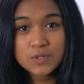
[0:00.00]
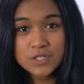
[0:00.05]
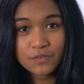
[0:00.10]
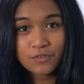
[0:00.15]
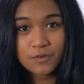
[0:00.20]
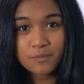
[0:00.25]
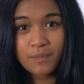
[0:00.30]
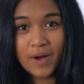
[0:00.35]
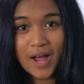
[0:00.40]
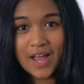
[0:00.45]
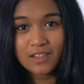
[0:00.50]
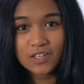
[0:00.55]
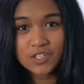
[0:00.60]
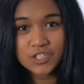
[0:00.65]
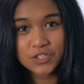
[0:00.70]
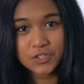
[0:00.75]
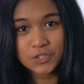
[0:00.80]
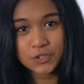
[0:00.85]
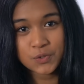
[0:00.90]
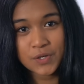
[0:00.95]
different
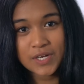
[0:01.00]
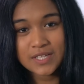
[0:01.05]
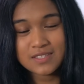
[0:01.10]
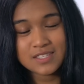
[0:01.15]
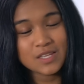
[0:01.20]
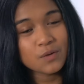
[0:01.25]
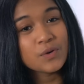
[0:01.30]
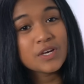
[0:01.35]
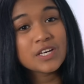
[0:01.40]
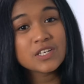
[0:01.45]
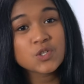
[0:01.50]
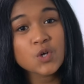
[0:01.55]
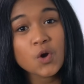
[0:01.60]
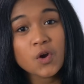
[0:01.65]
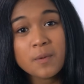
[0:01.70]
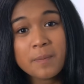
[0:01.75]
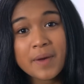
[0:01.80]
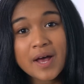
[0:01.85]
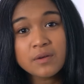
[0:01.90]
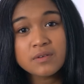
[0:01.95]
biological trends that we can
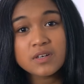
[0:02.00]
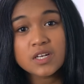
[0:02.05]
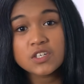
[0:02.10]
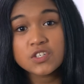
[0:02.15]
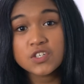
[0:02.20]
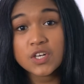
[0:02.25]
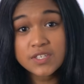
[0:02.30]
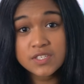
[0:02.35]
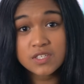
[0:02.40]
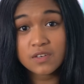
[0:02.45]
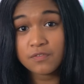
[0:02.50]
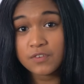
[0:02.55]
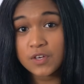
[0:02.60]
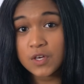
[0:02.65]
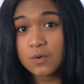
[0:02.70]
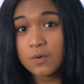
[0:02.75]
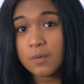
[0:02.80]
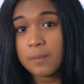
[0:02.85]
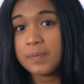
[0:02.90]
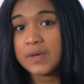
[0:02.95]
talk about, just a
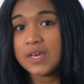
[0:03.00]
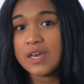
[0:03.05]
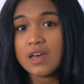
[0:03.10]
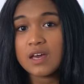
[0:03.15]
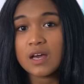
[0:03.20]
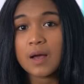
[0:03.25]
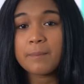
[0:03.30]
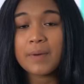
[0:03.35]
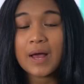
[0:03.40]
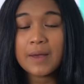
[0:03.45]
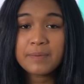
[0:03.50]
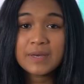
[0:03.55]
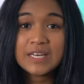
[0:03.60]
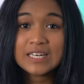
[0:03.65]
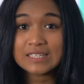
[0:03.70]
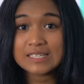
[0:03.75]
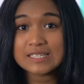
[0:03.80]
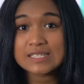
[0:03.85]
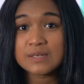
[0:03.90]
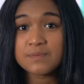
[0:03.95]
few being
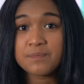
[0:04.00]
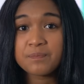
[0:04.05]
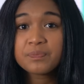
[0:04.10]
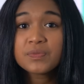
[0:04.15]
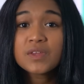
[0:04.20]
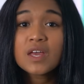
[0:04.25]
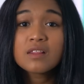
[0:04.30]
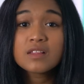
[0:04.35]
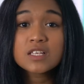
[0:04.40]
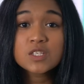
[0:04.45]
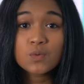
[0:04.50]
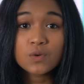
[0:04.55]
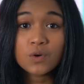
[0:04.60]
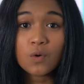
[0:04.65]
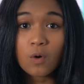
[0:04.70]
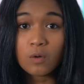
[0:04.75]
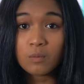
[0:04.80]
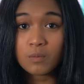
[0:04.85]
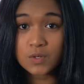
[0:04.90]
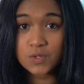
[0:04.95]
bipedalism. This one
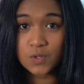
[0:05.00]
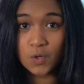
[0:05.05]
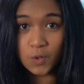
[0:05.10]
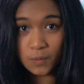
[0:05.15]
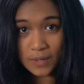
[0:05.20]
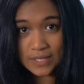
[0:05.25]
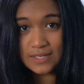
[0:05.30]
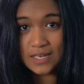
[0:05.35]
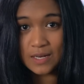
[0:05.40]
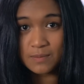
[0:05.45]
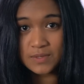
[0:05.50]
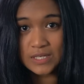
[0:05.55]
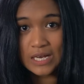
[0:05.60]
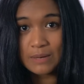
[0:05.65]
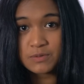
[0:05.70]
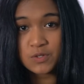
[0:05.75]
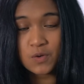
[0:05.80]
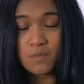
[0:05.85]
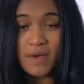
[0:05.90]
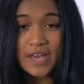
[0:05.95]
almost always comes
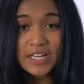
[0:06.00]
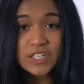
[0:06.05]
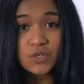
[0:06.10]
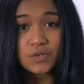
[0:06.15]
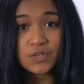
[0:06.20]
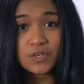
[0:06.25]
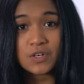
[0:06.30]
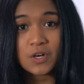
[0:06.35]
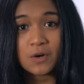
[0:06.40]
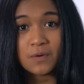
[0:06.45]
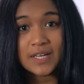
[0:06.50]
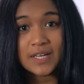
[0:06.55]
up, so make sure you know